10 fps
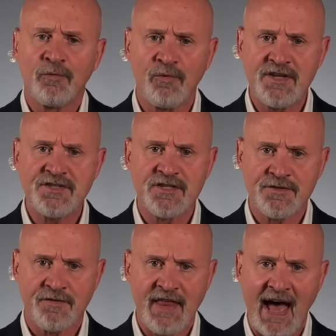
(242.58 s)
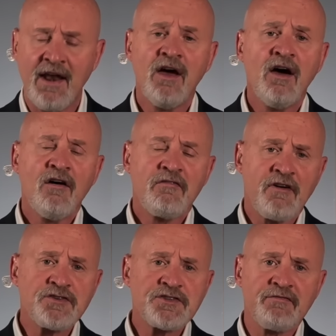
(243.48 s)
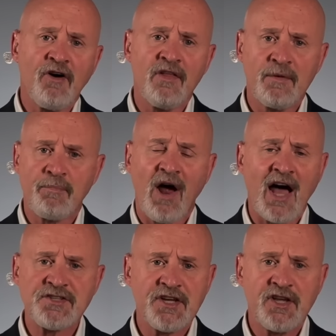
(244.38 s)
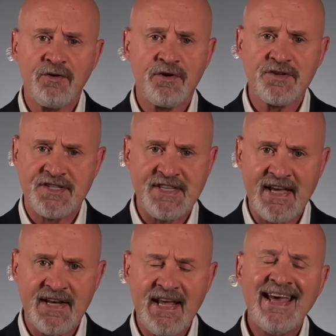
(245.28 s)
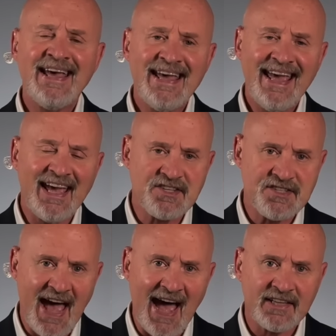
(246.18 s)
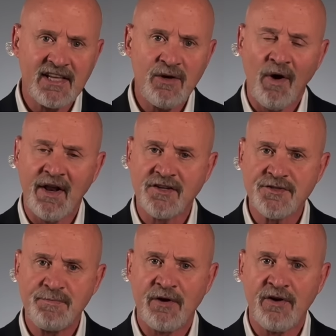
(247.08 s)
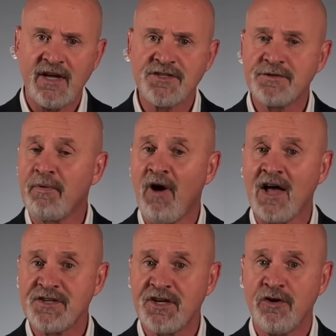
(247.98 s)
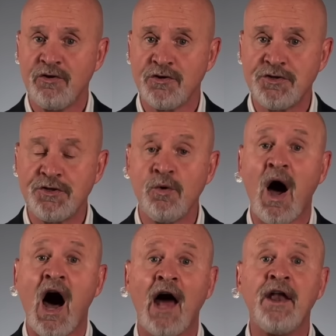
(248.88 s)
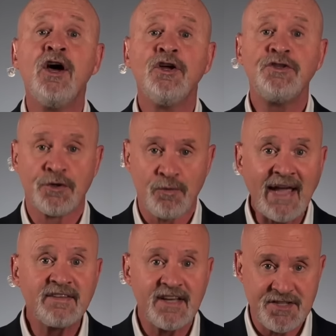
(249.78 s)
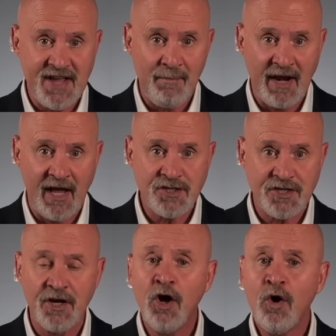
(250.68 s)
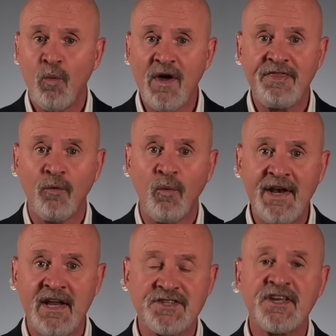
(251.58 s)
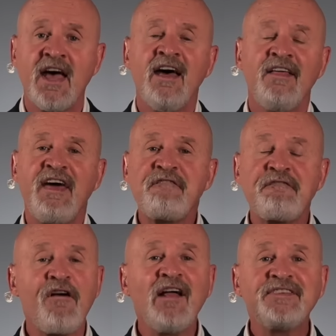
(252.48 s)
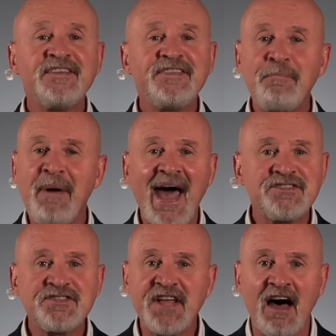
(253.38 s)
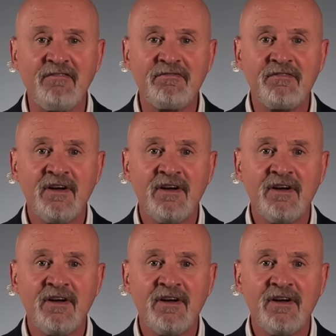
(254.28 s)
of reasons for that. First of all, the prosecutors did exactly what experienced prosecutors do on direct examination with the witness. They fronted the bad stuff.